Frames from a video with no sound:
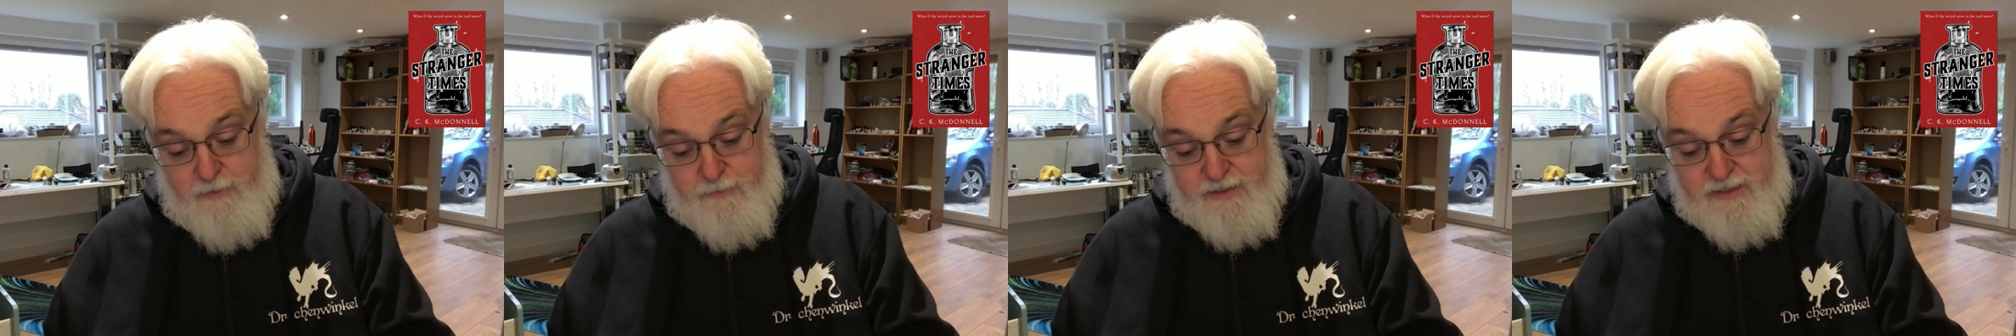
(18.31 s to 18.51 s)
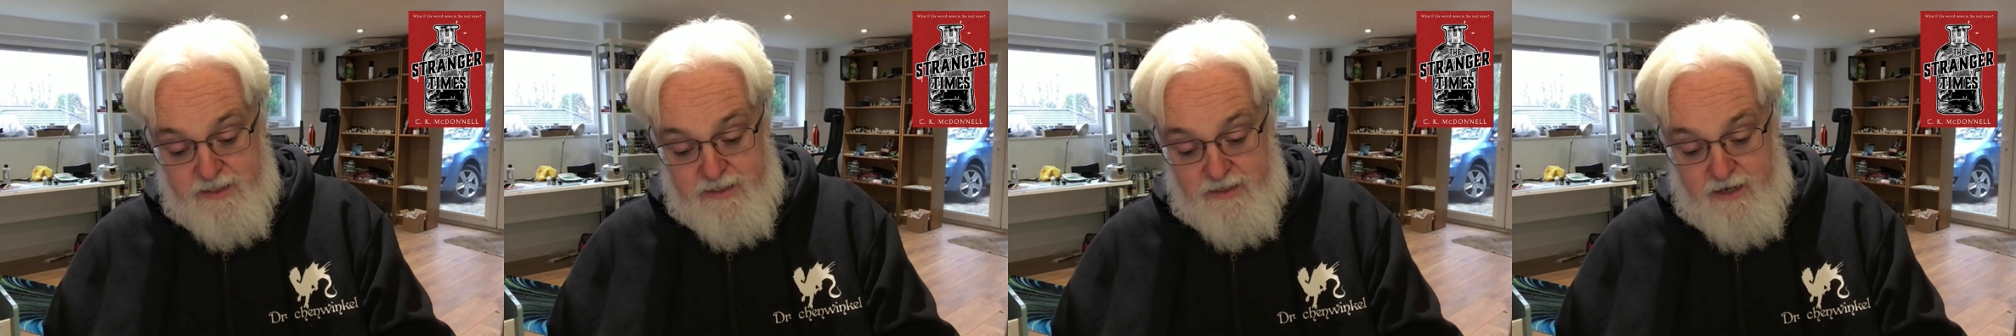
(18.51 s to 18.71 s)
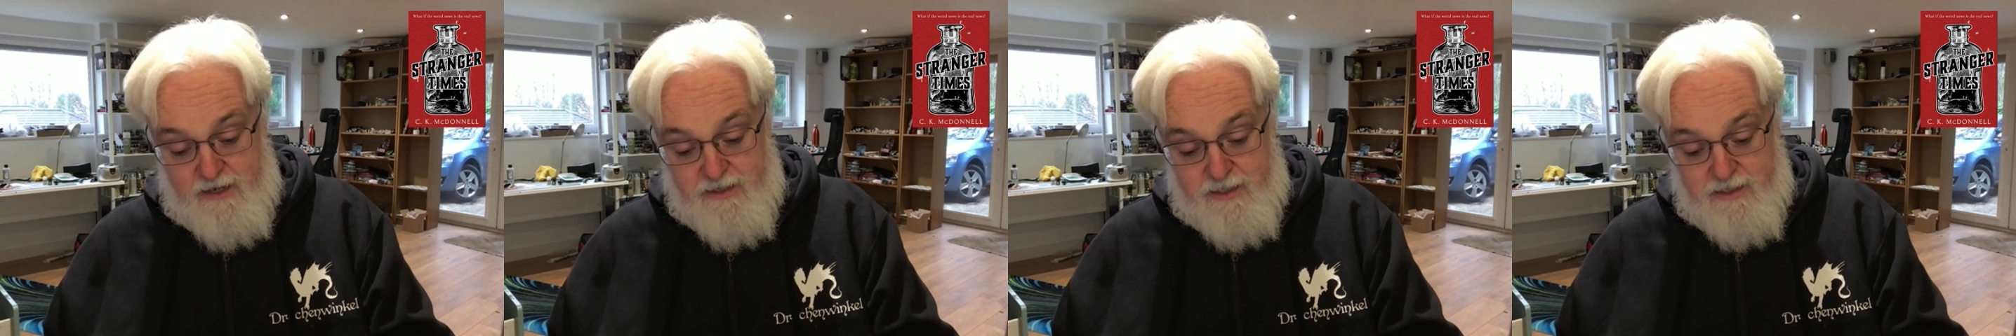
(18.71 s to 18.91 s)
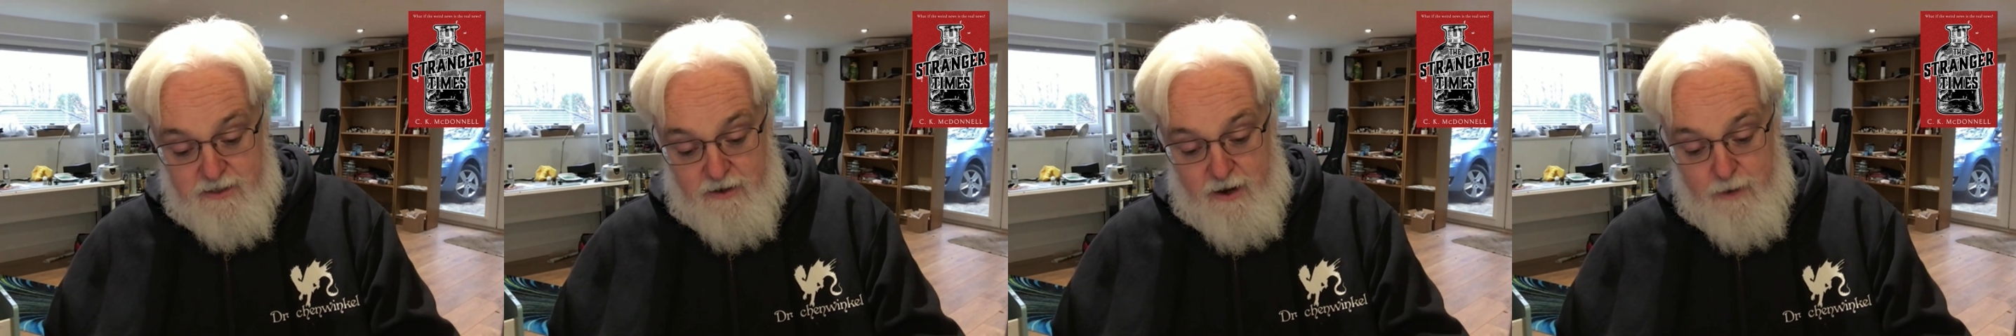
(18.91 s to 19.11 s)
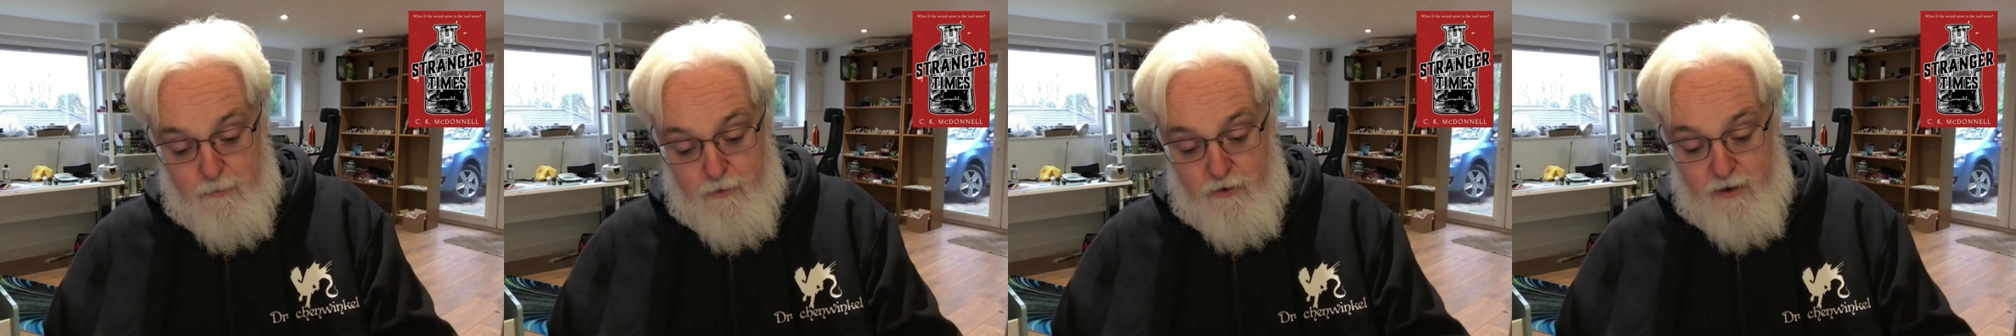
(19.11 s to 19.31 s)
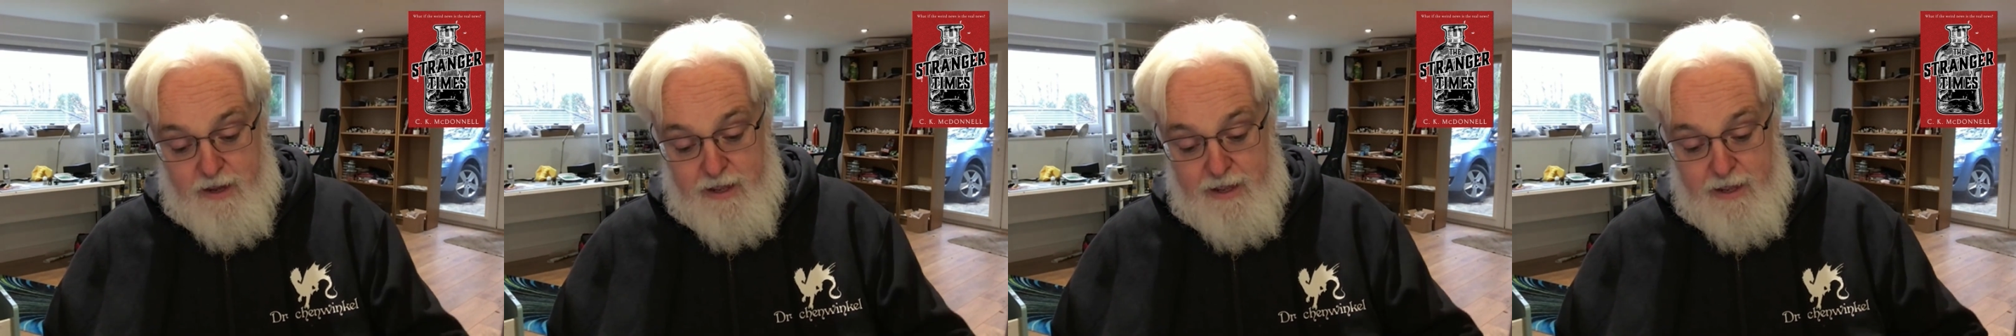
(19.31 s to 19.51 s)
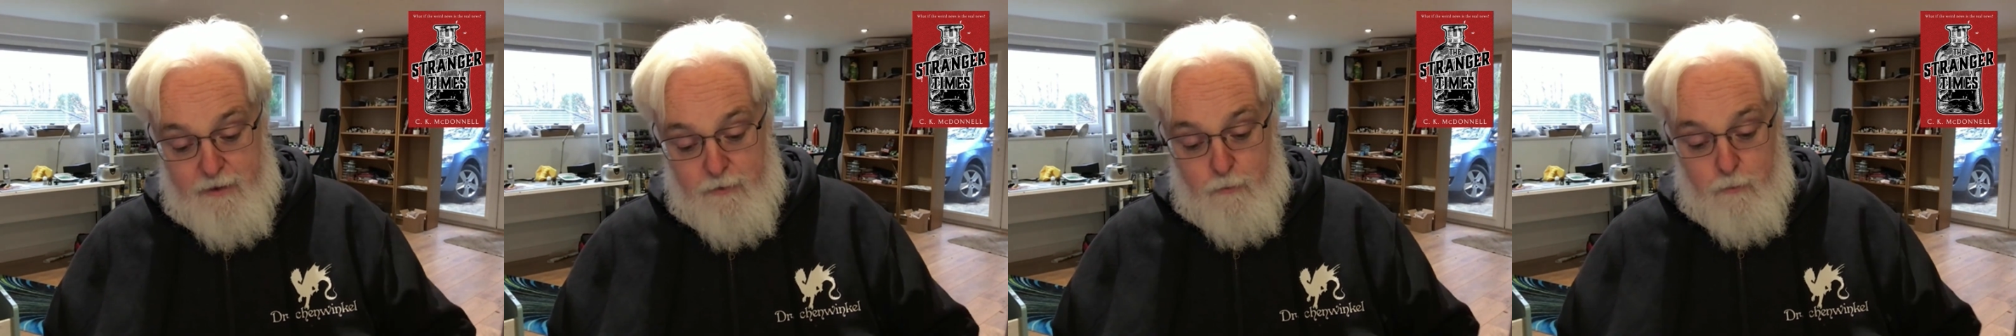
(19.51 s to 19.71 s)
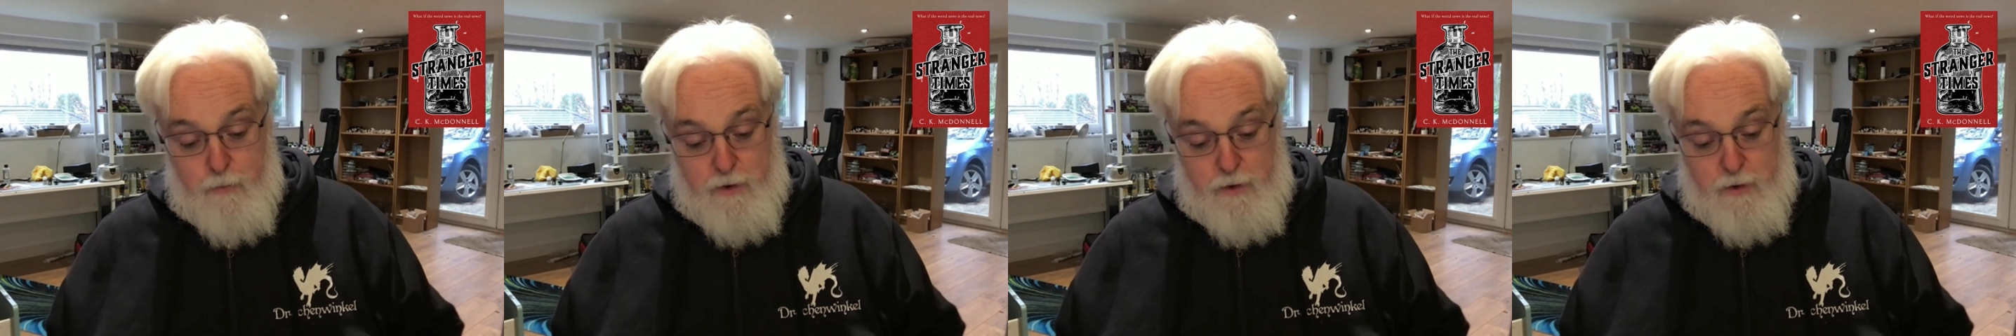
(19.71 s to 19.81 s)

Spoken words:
let me start the timer and